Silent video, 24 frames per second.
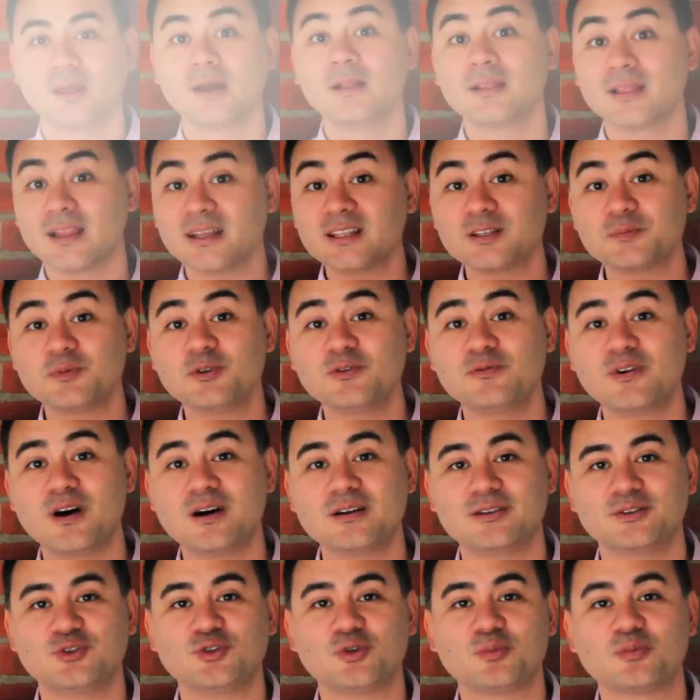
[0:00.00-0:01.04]
Let's move
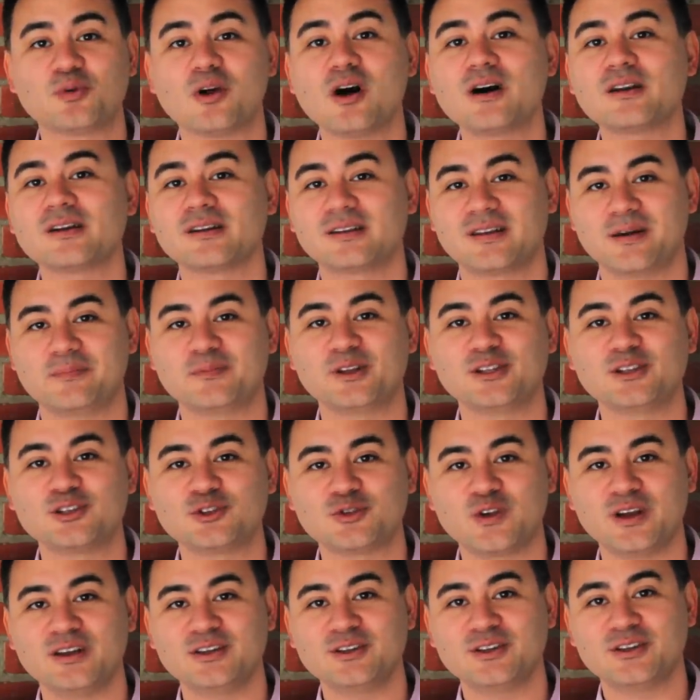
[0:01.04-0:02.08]
on to a product
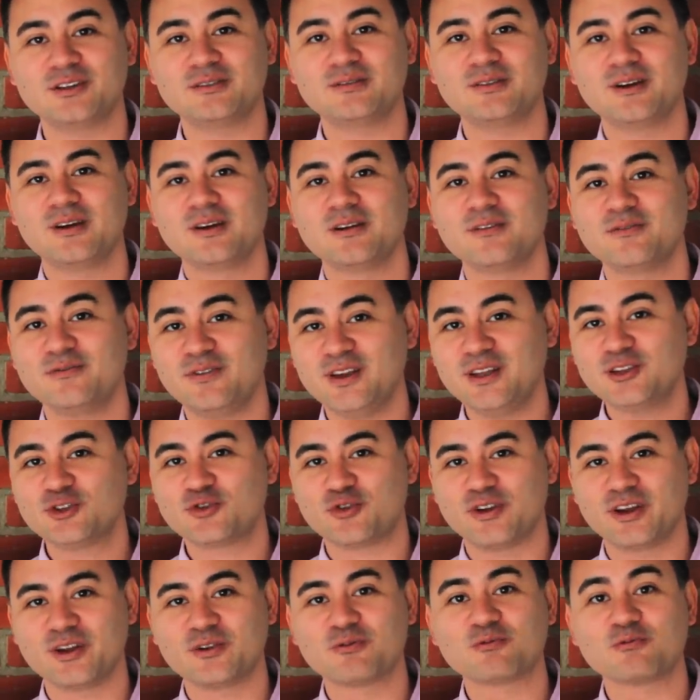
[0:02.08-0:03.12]
demonstration
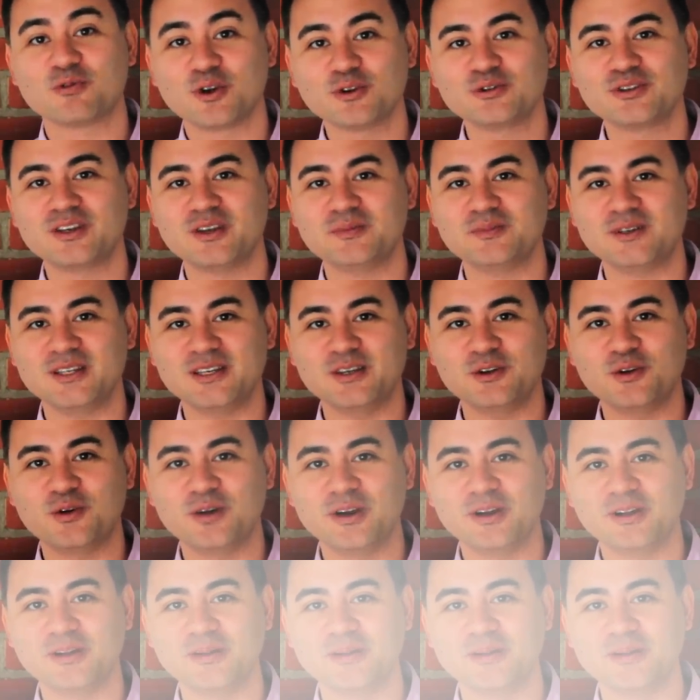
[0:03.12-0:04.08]
featuring rosehip seed oil.